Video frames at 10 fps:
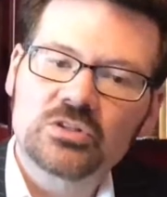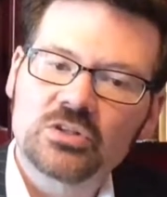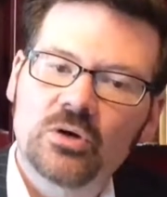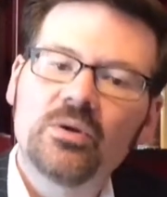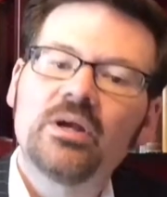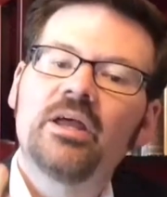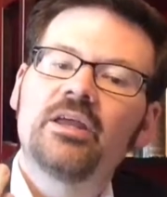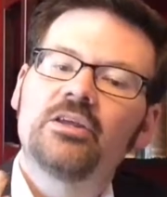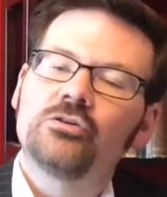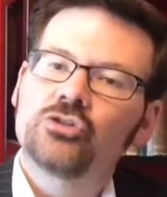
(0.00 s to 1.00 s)
So
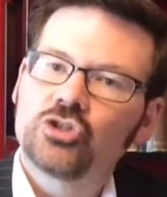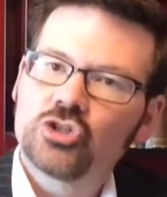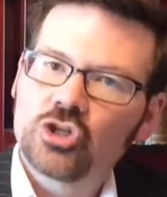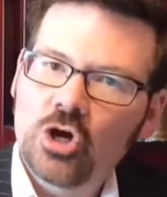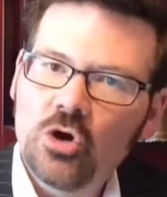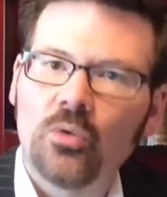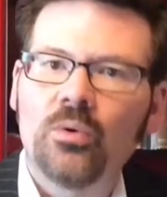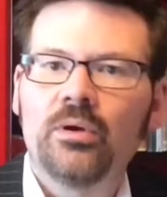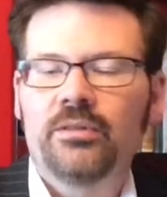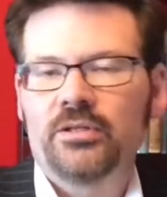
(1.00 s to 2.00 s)
you show
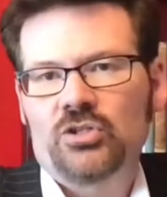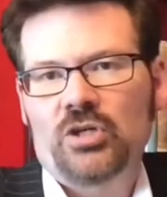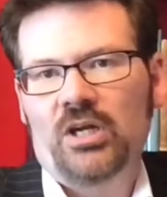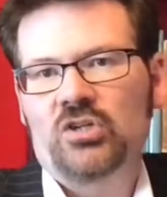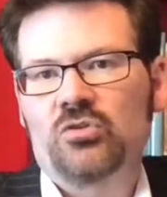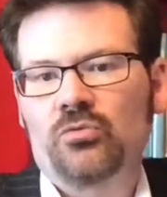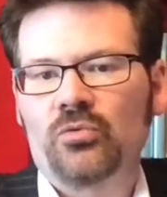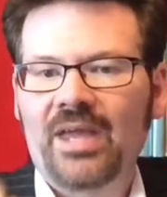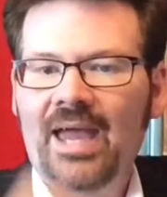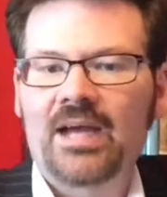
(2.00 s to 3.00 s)
the change through
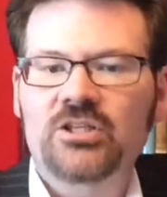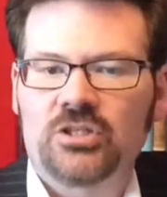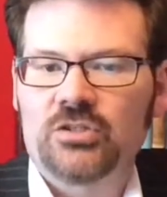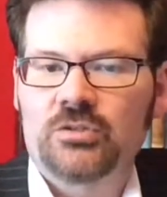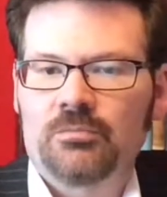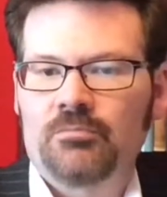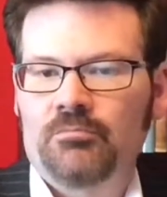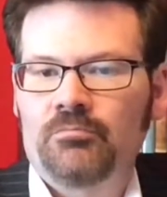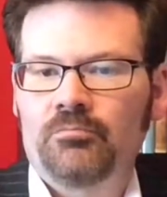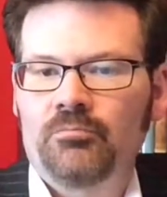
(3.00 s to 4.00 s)
the actions
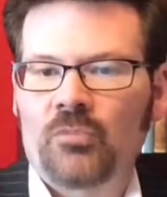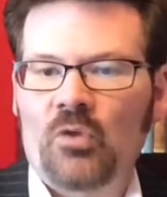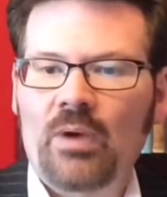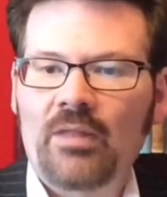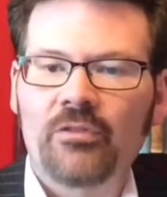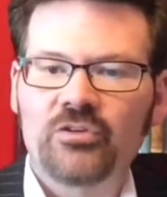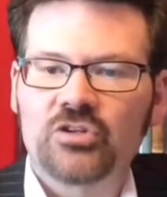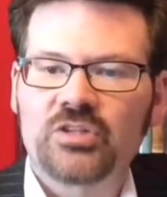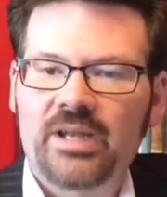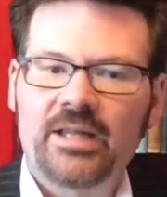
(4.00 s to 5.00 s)
rather than
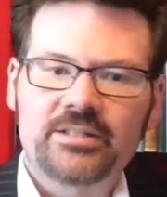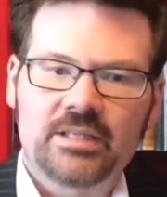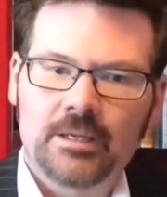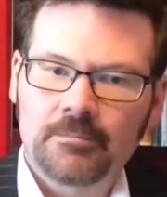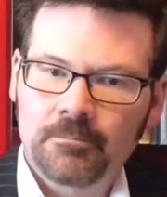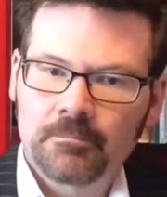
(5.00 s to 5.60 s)
just announcing it.